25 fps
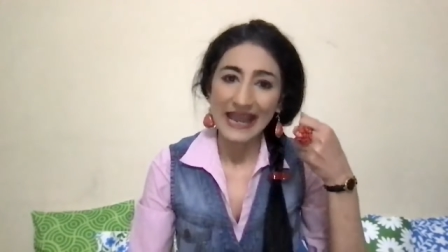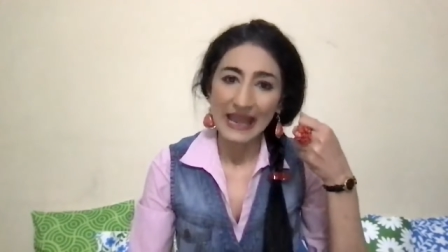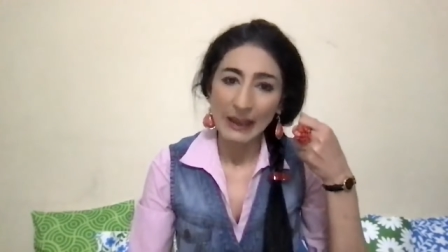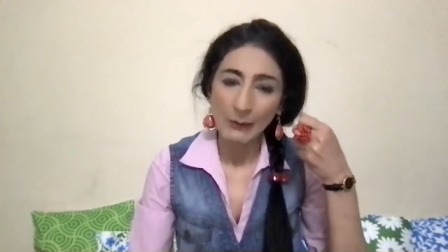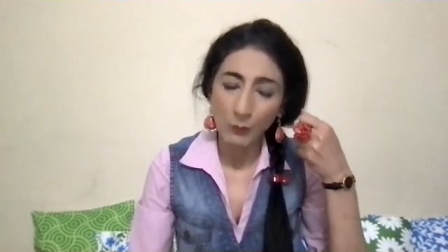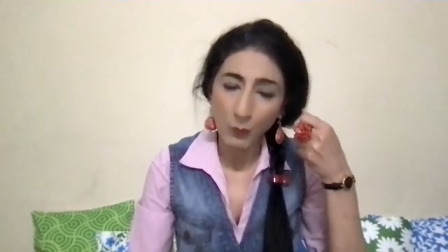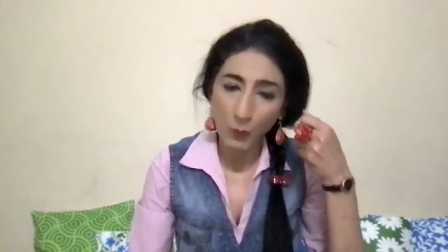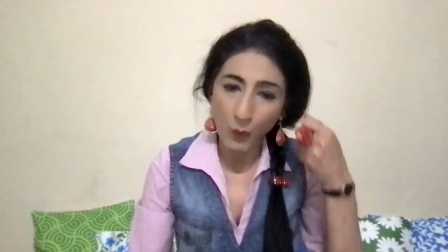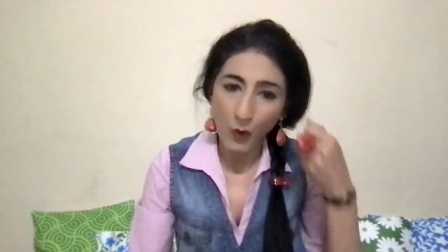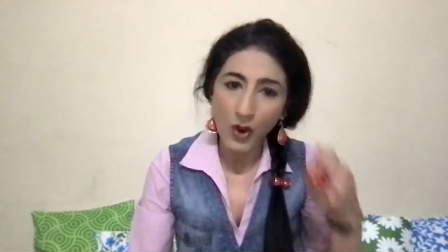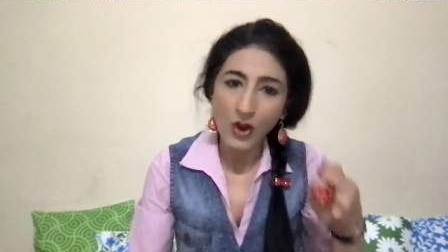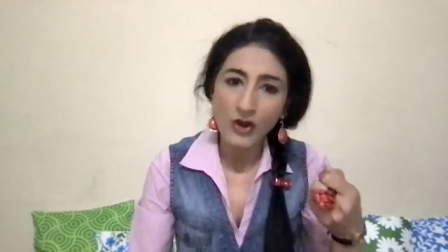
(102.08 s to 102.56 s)

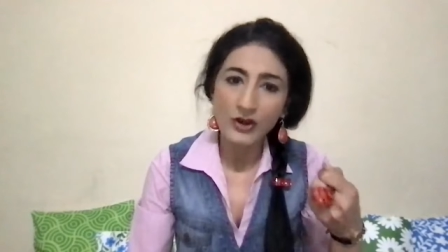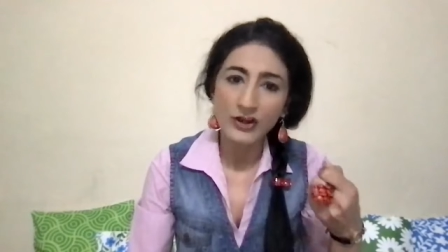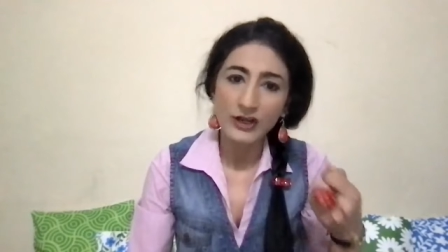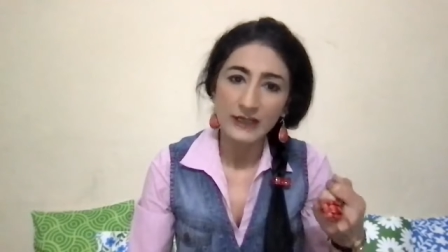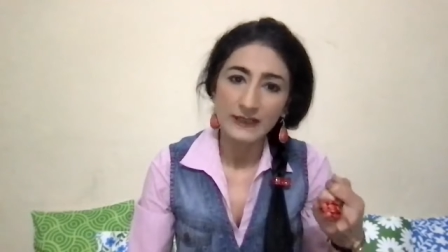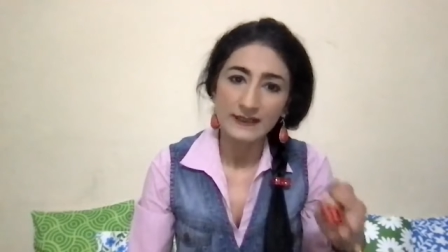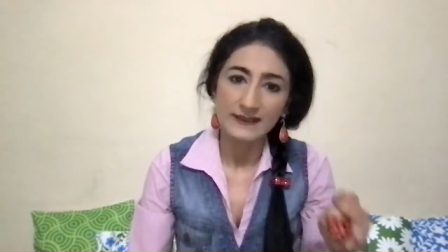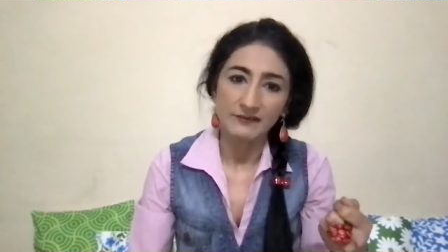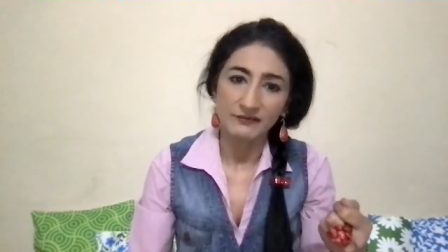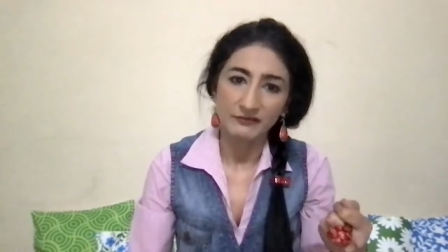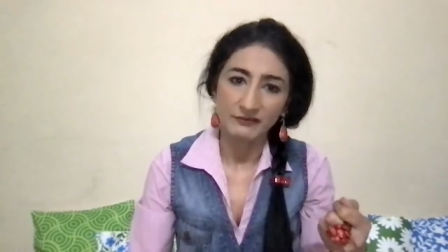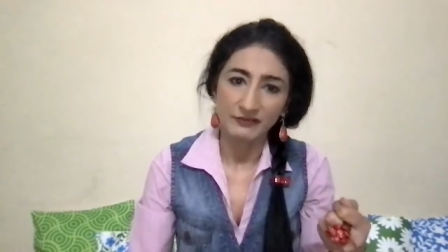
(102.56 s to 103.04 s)
War
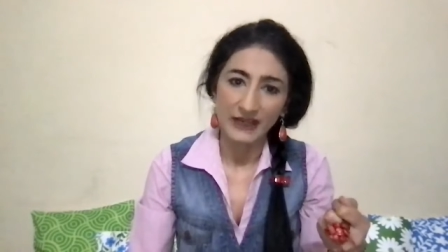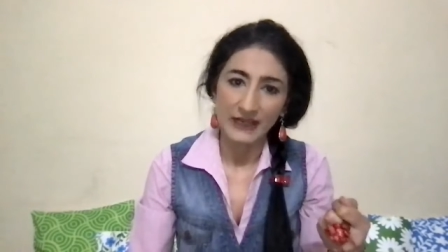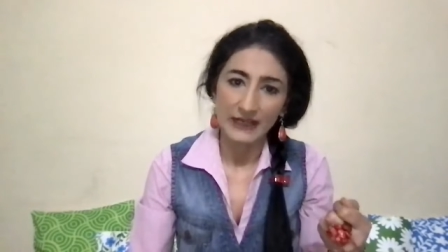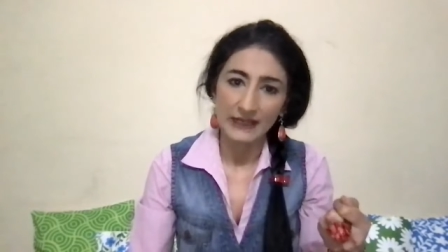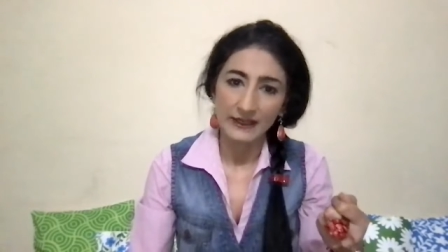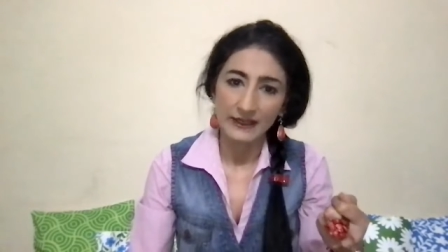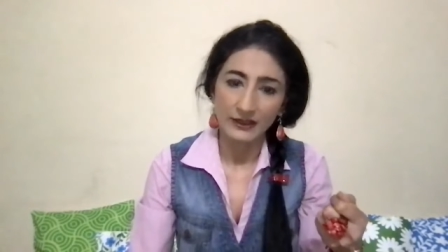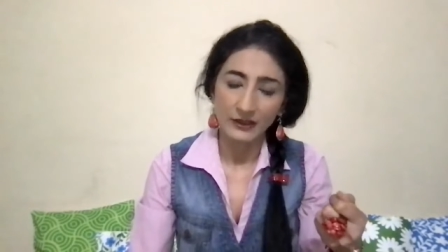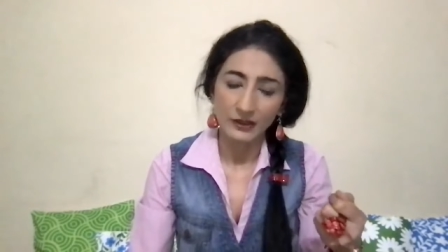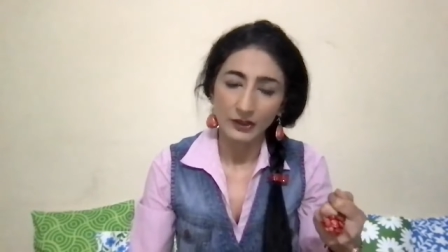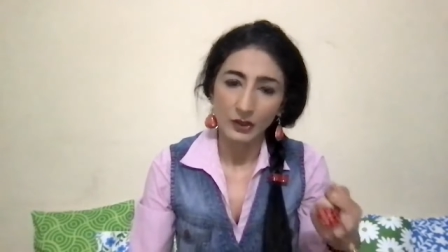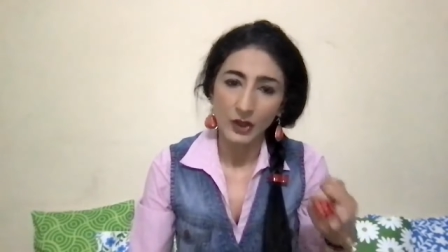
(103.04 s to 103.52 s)
is a
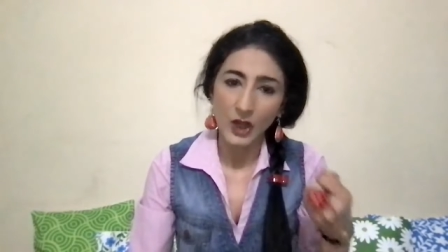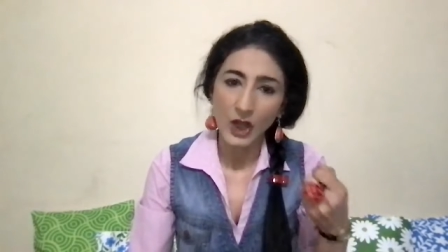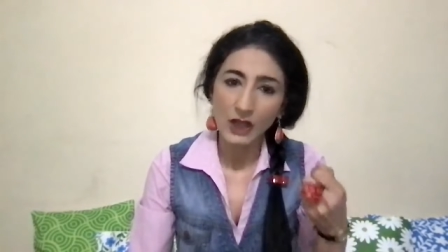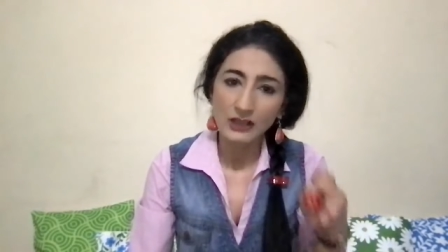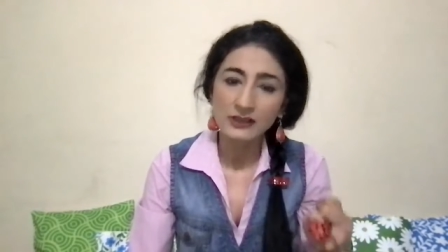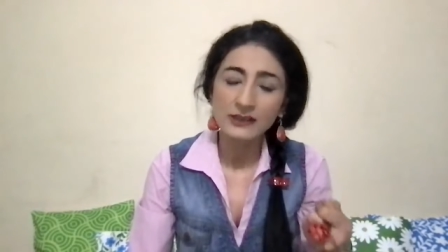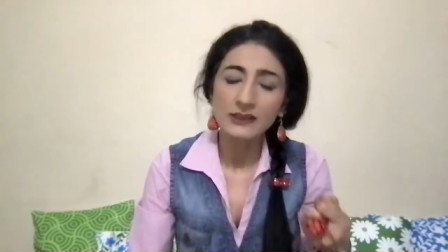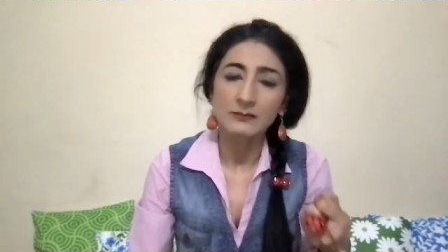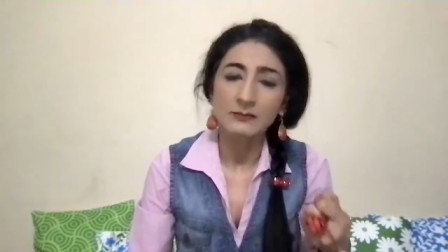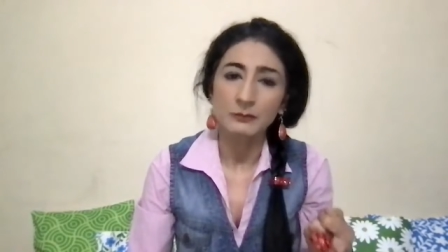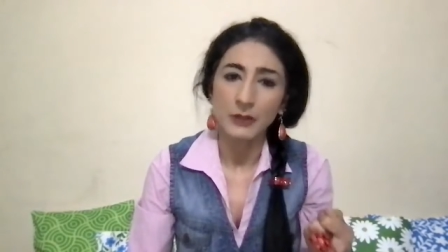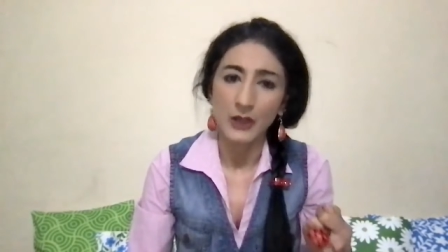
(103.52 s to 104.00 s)
failure,
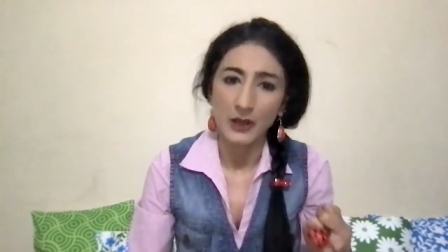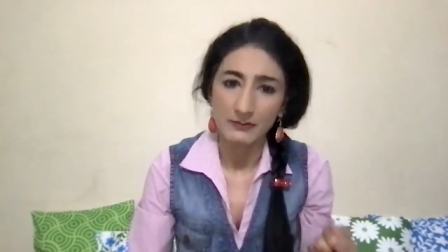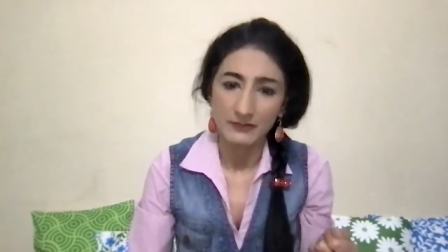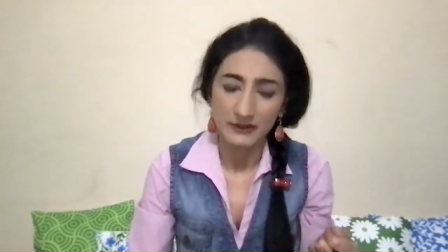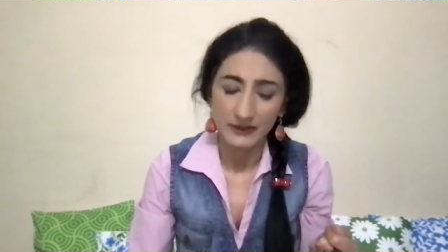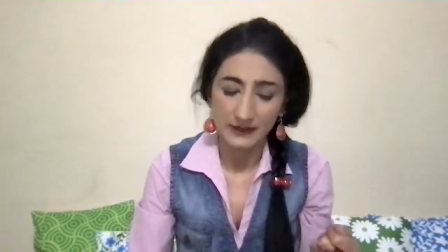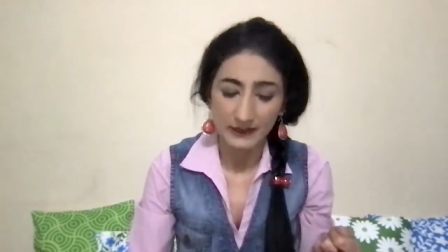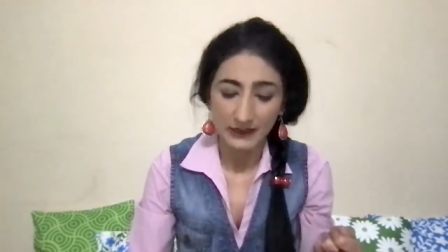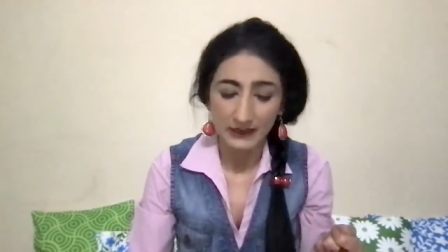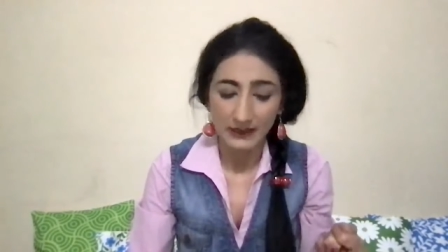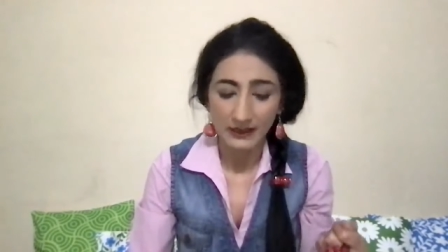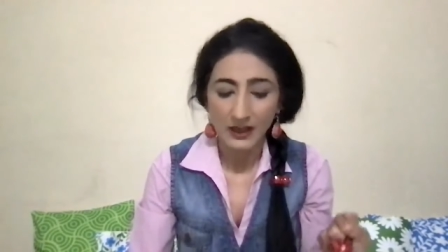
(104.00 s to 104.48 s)
not
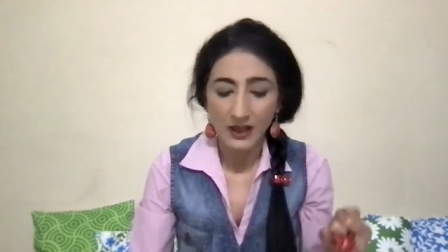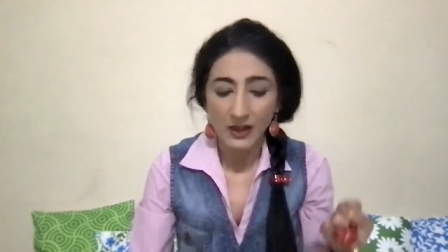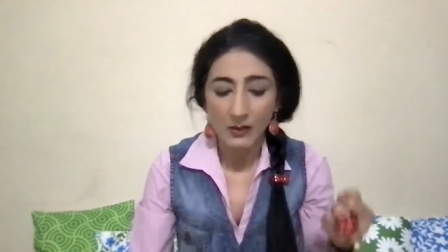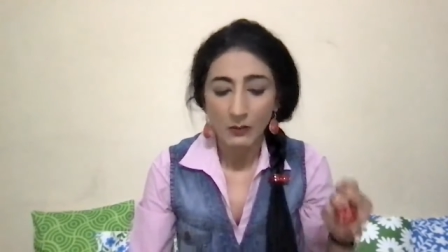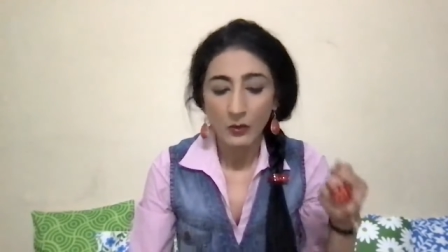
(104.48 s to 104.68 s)
diplomacy.